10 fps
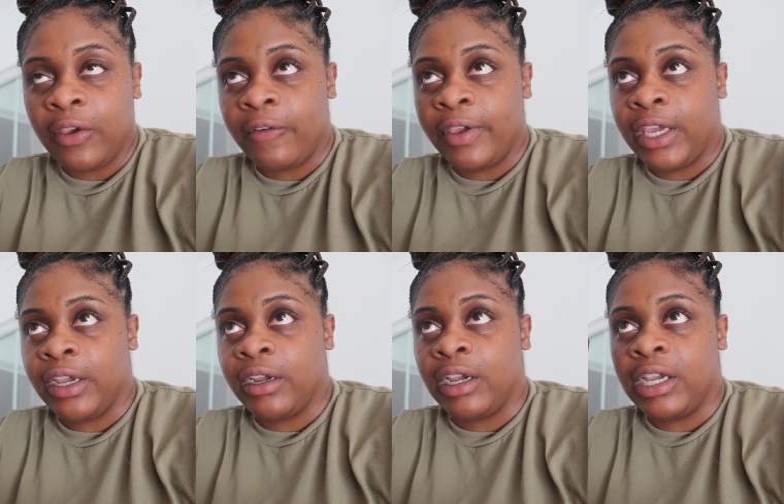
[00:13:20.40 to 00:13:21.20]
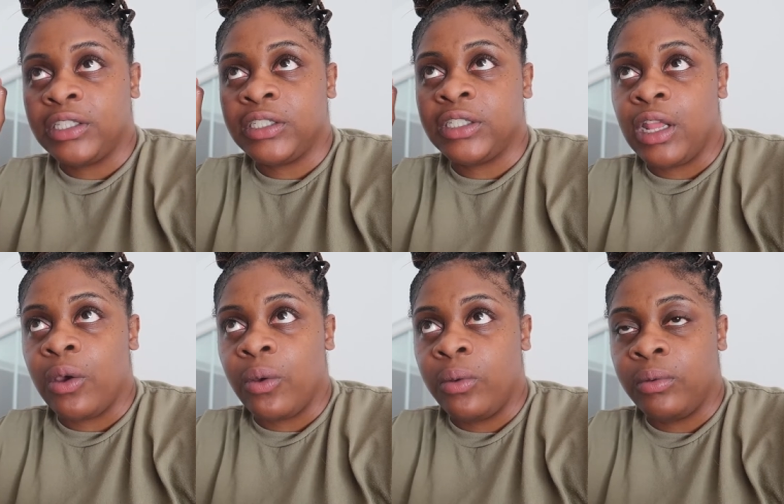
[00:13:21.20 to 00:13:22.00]
over here is
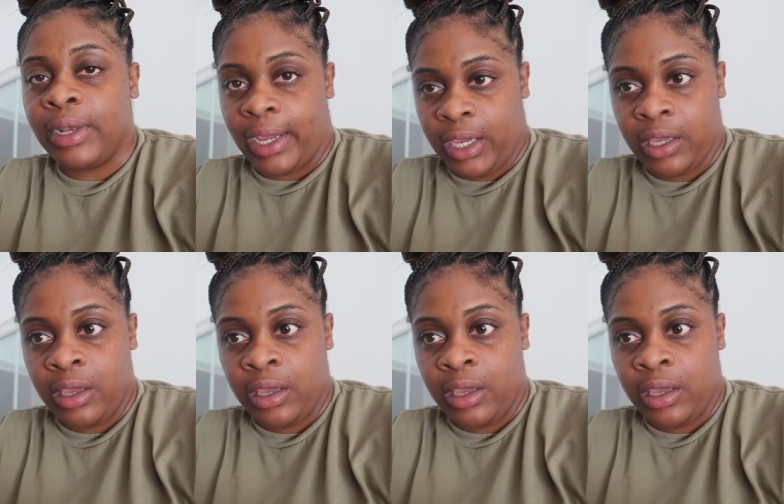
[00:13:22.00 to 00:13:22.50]
slow. Like